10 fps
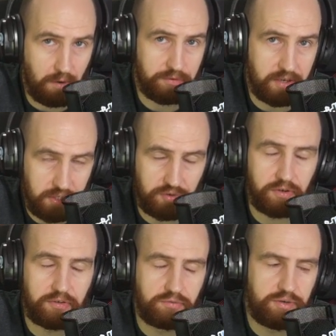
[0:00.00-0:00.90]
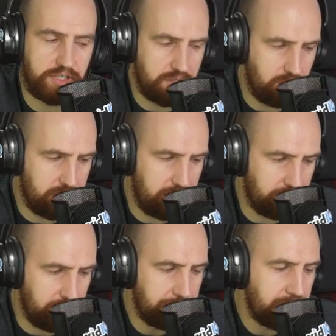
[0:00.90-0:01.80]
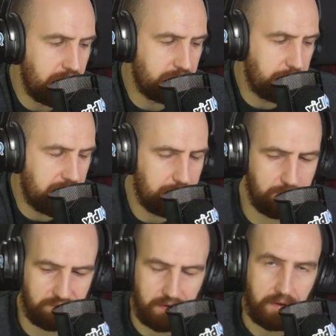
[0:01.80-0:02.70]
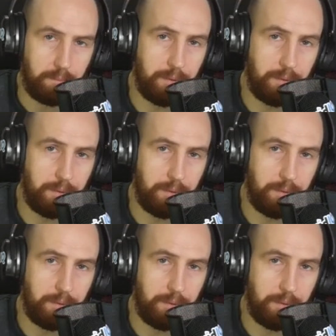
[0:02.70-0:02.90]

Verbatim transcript: always going to struggle to reach an audience uh, to begin with.